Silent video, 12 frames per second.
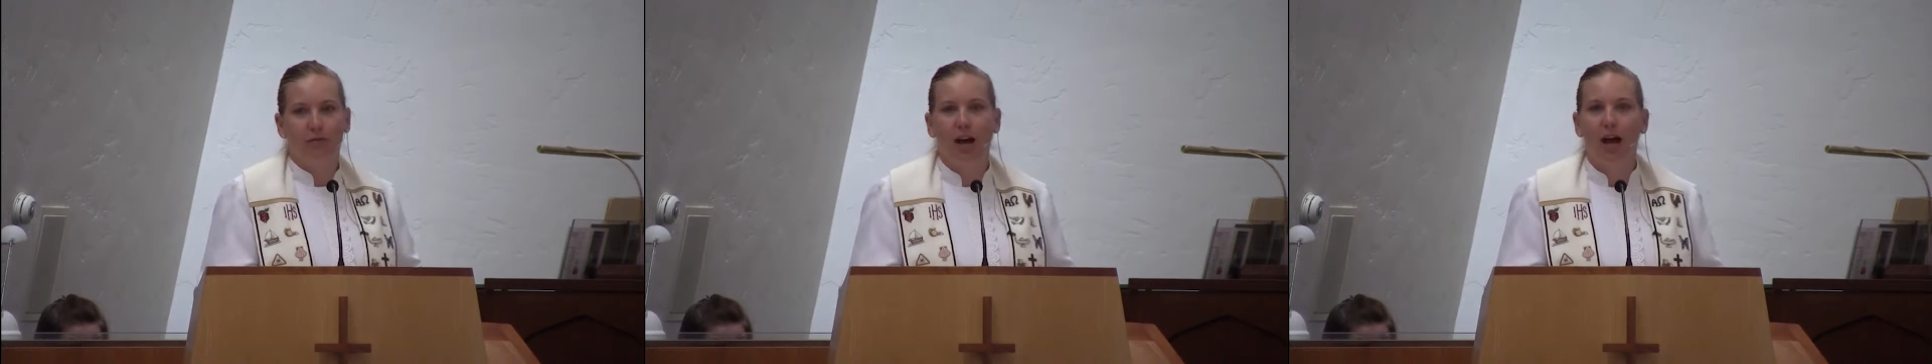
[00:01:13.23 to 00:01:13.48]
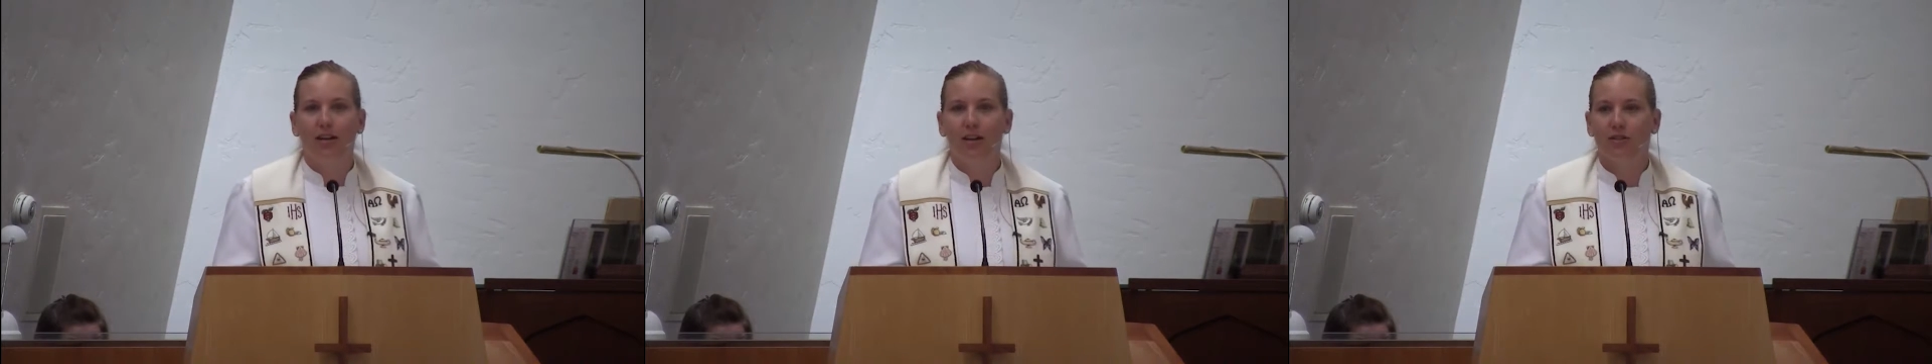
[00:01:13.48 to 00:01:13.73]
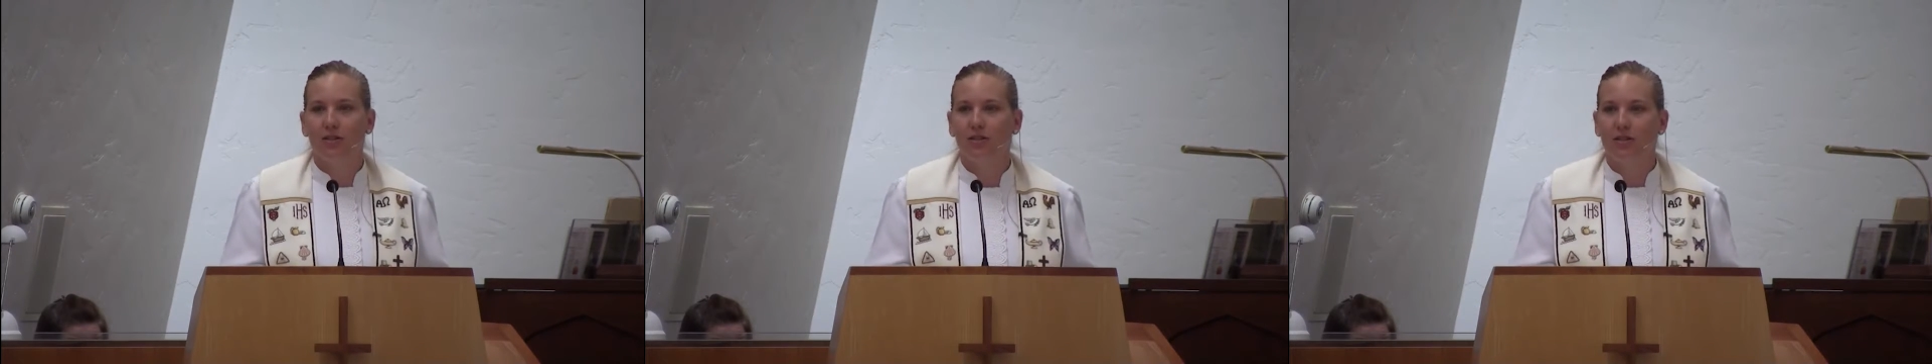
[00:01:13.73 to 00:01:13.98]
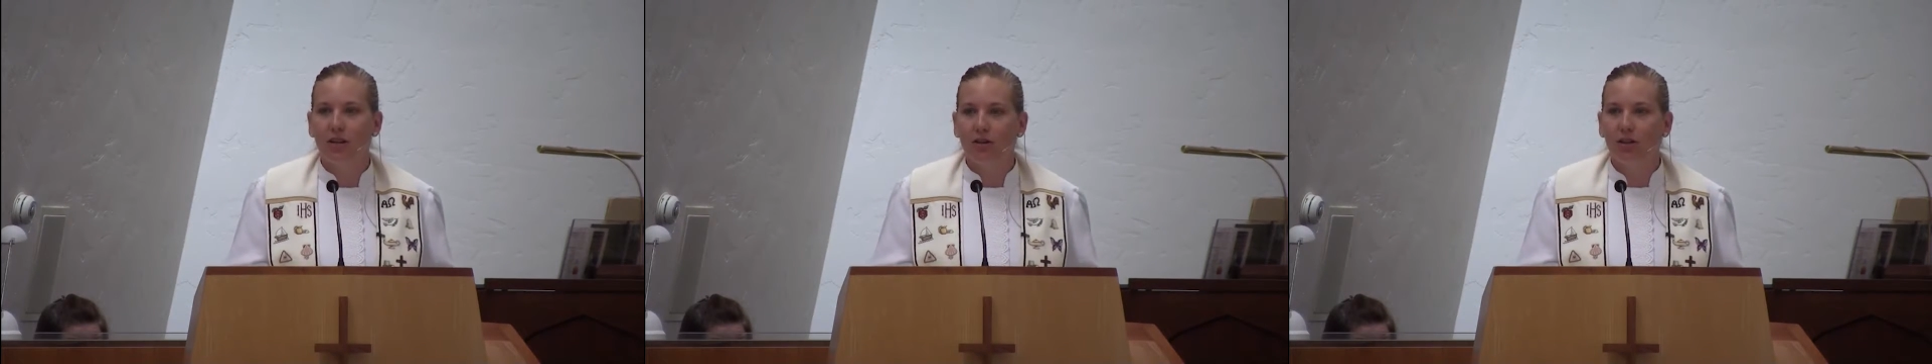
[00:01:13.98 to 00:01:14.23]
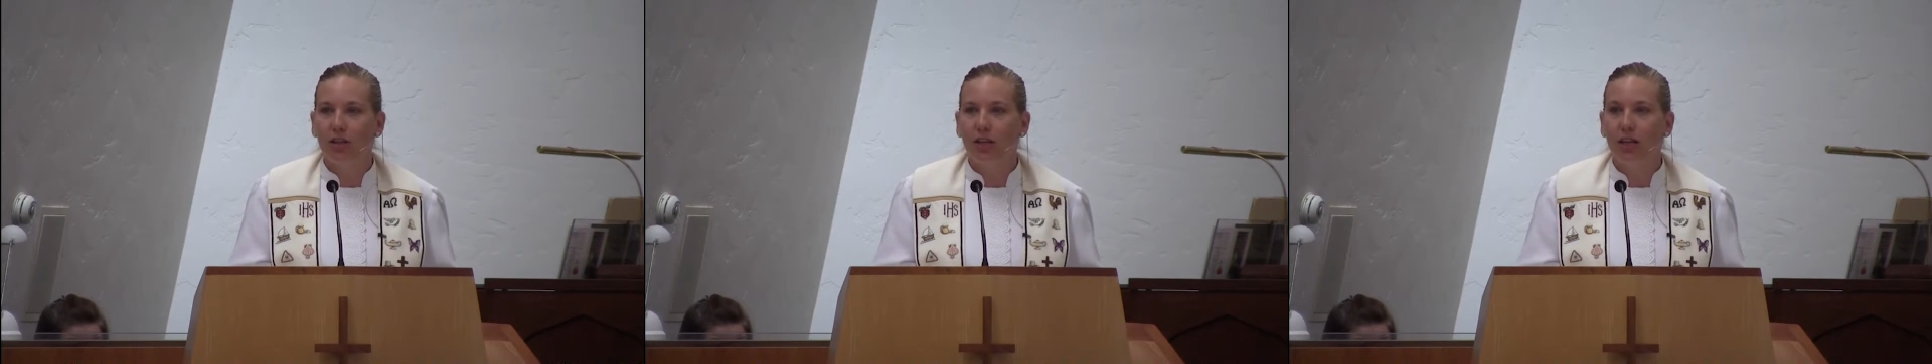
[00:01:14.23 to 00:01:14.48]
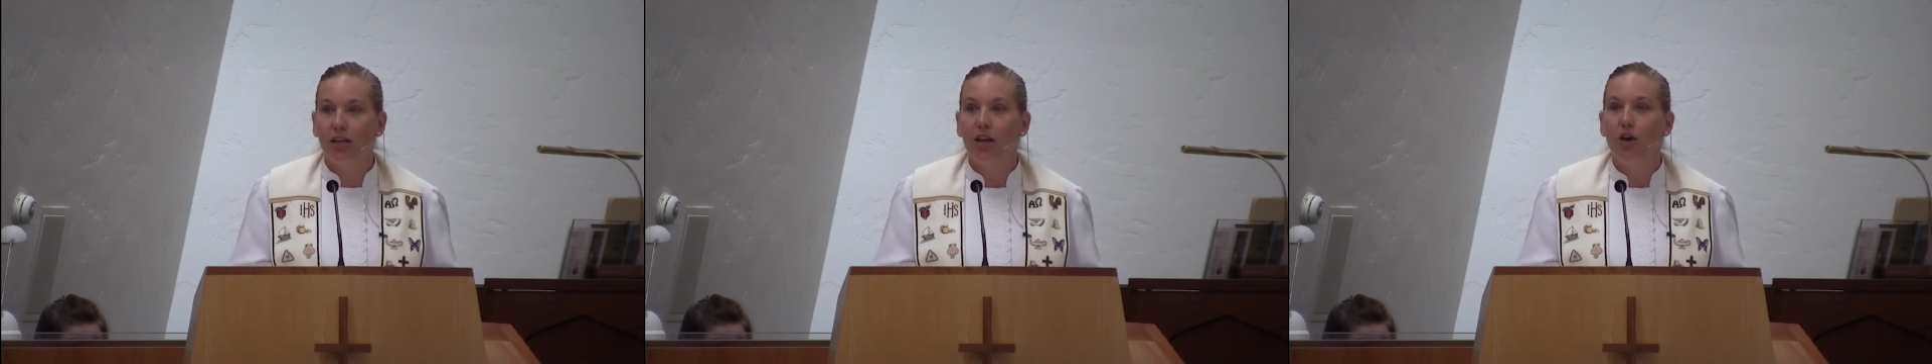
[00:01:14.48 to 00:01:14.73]
not
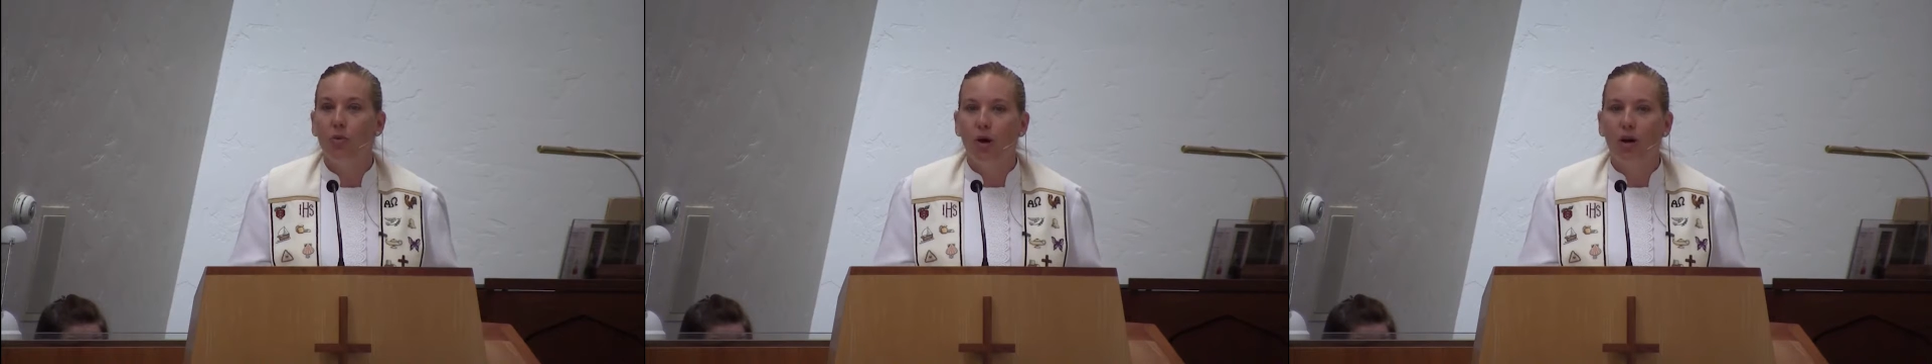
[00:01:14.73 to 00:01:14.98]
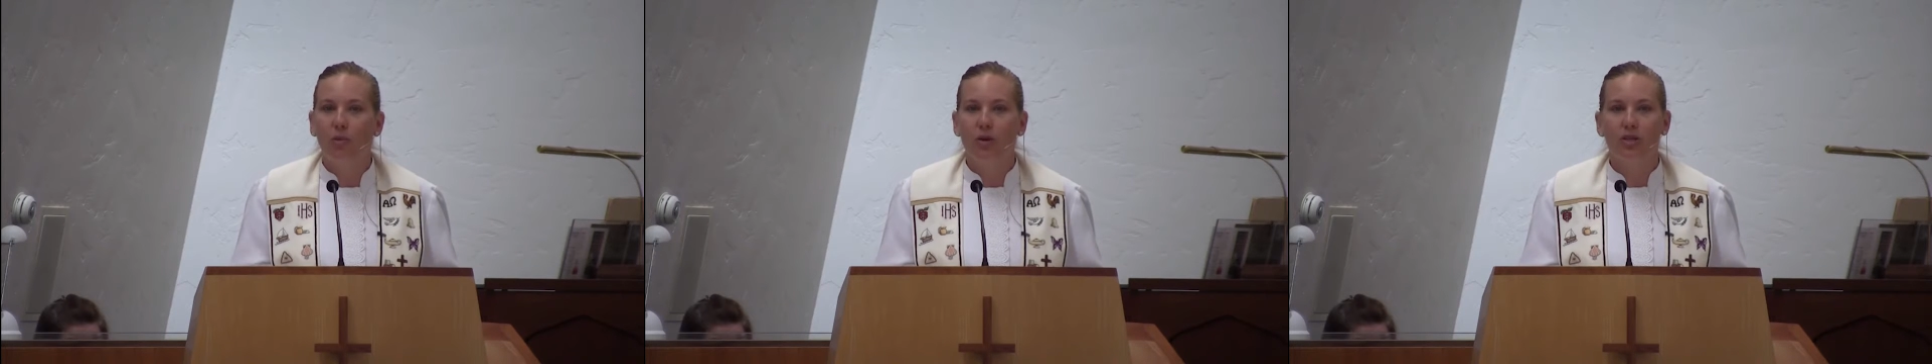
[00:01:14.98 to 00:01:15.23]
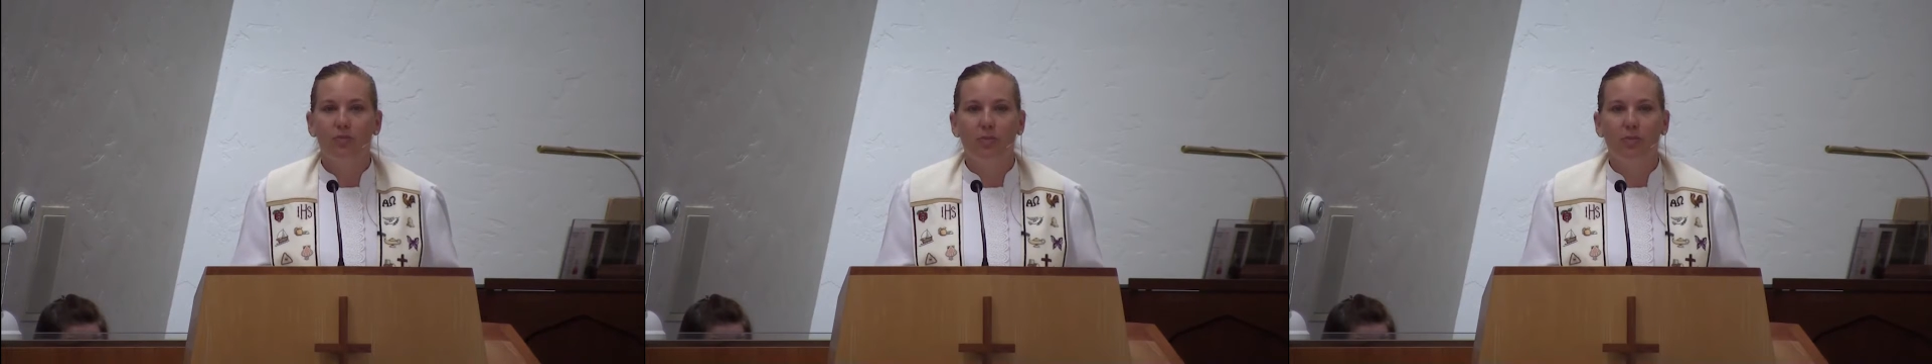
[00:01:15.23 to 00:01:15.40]
necessarily what was